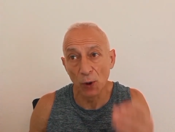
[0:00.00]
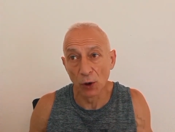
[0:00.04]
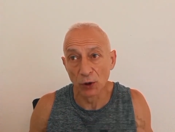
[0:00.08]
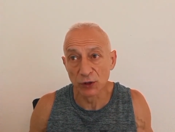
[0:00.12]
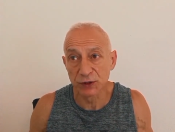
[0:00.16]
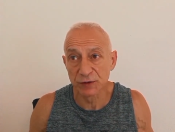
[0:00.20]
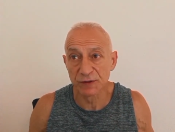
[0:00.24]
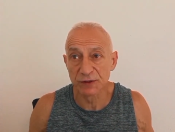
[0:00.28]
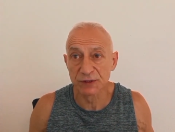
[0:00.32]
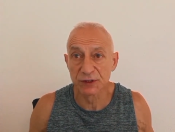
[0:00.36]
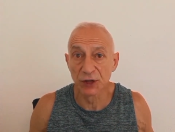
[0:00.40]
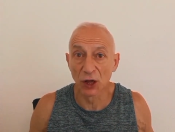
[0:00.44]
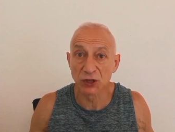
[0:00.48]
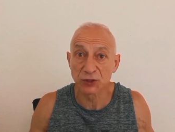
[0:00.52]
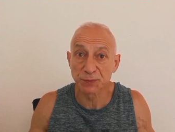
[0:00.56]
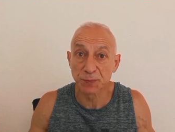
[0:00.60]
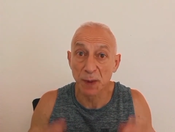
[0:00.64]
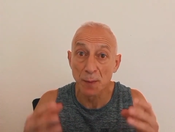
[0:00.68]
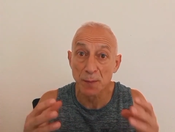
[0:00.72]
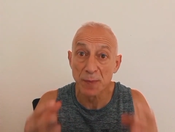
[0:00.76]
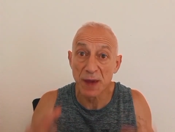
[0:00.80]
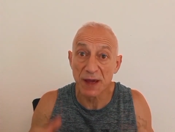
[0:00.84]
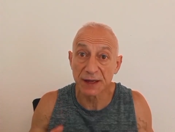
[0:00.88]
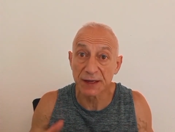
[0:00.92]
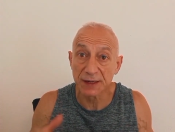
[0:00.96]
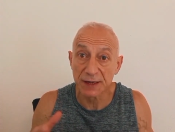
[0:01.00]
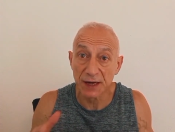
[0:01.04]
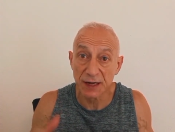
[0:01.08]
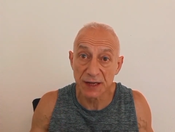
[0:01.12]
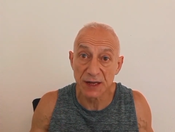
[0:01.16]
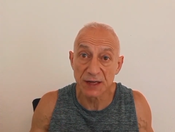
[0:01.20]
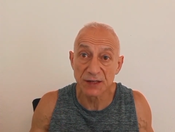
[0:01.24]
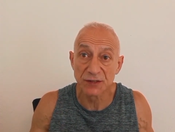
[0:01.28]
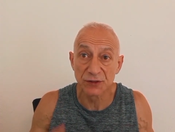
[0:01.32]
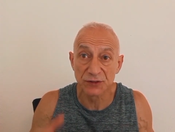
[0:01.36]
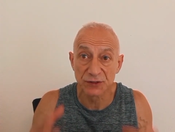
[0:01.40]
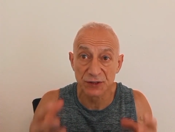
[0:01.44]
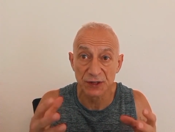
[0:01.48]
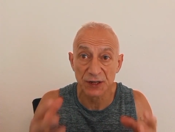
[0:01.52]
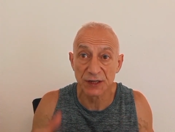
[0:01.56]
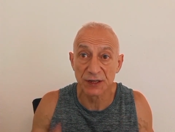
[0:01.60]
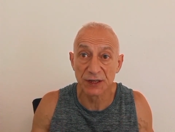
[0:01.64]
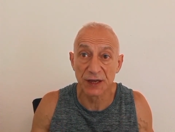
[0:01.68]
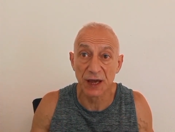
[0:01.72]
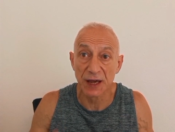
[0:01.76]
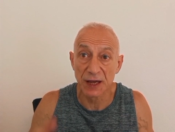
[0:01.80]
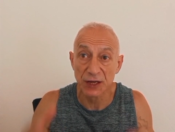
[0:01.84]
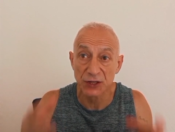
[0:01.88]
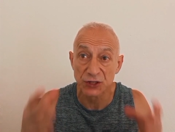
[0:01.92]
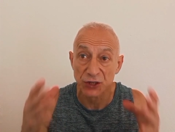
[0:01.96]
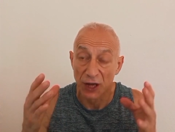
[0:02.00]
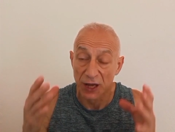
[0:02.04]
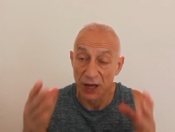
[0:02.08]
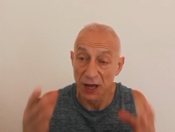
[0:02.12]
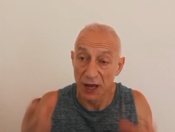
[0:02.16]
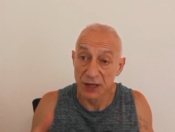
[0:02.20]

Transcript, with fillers: older adults by making it easier to engage